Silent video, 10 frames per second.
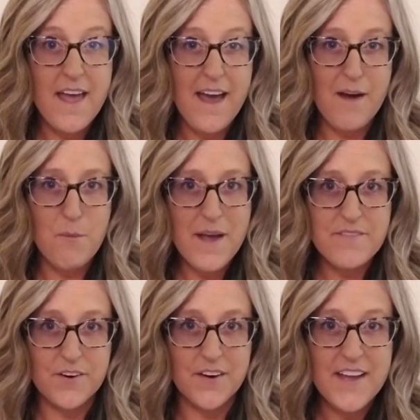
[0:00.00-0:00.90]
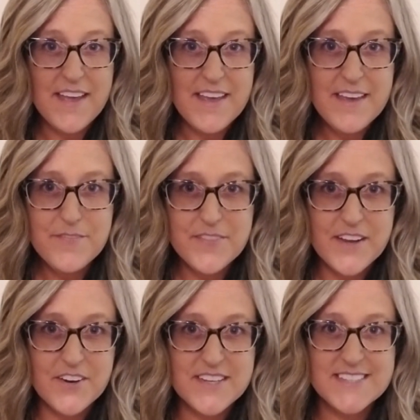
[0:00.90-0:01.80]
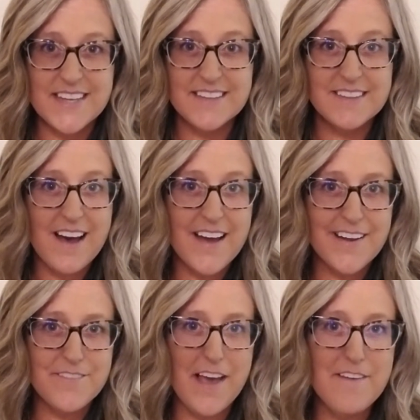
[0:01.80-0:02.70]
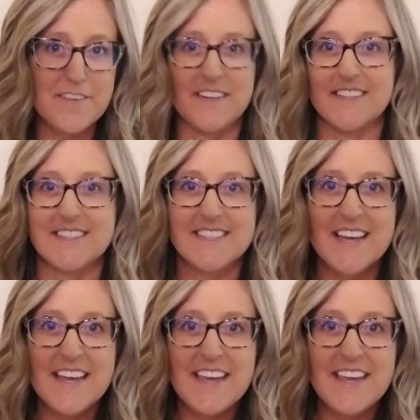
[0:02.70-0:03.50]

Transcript: However, if there is a lot of evidence